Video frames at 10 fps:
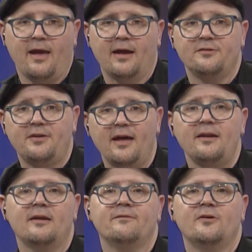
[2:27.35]
And
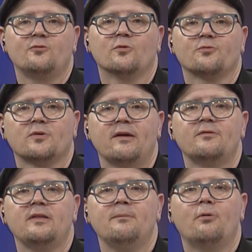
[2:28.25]
10 individuals were
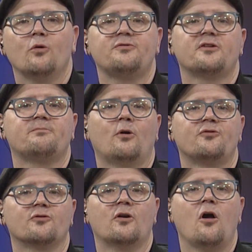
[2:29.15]
given the
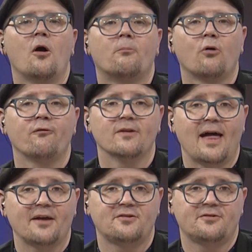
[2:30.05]
post-exposure
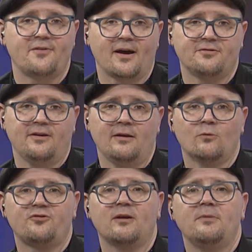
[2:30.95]
prophylaxis vaccine,
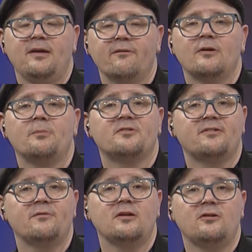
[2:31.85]
which can be given up to
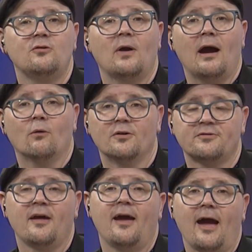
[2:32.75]
72
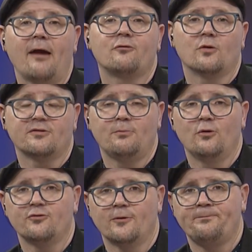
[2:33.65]
hours after
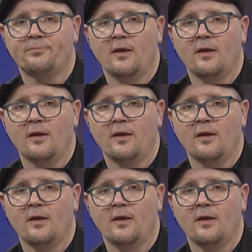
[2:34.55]
exposure.